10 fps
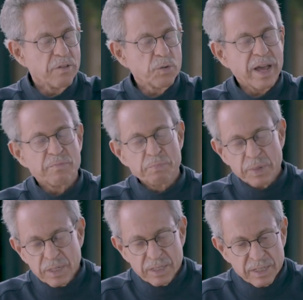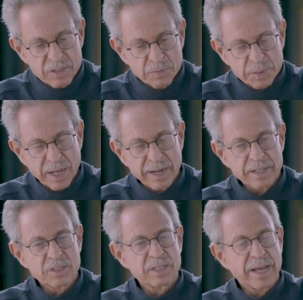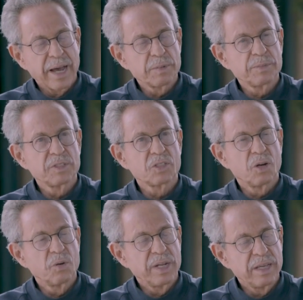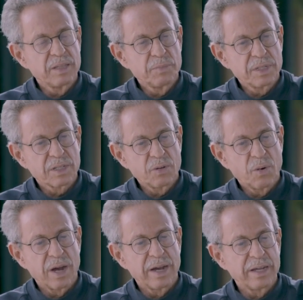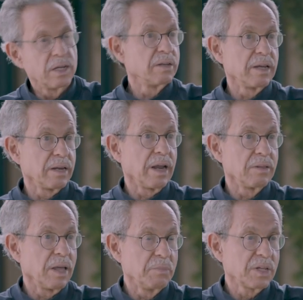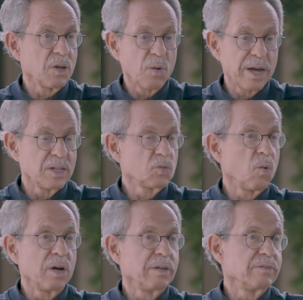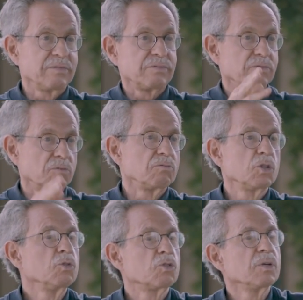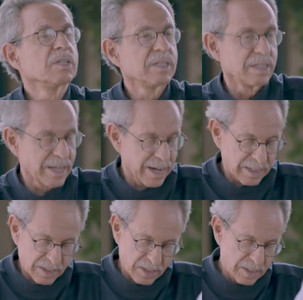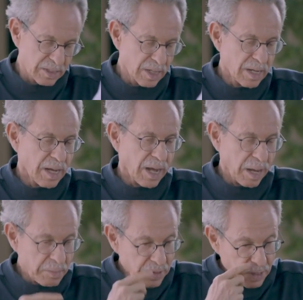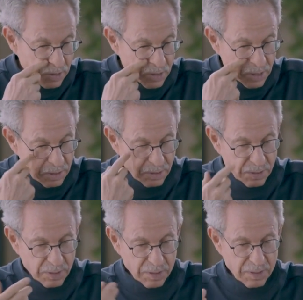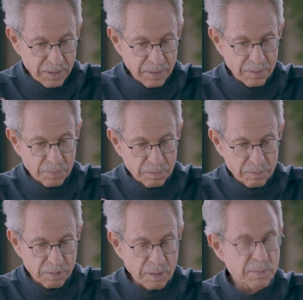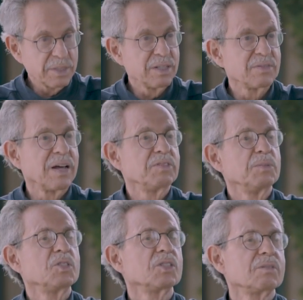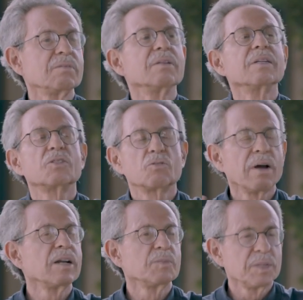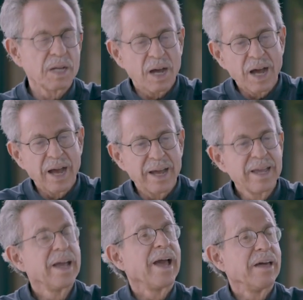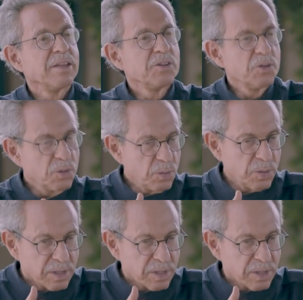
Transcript: if we have billions of planets in the habitable zone in the Milky Way, uh, and the Milky Way is one of two trillion galaxies, I mean, the, the, the, the probability of life seems just incredibly high, and then you